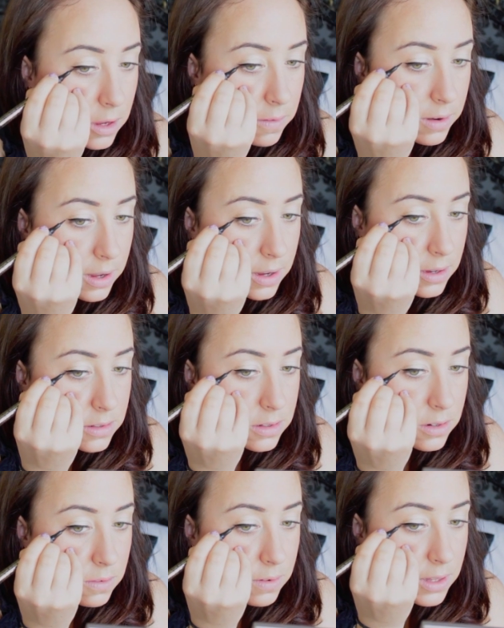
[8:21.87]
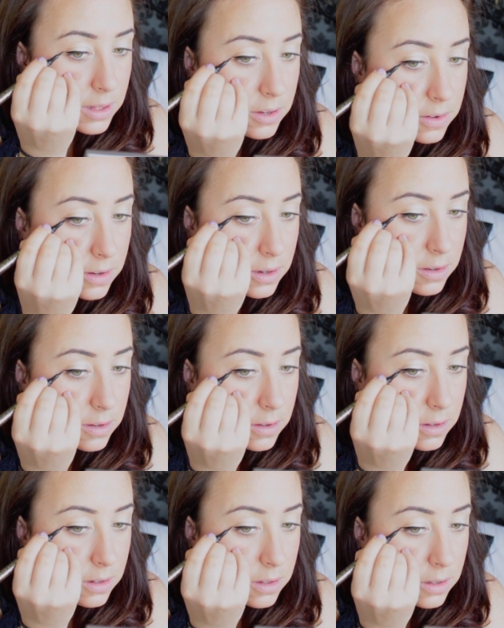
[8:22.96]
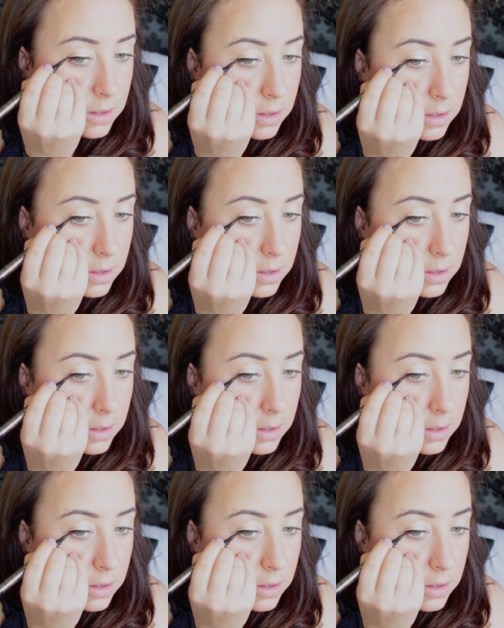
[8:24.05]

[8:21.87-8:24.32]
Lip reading: Lauren has a really gentle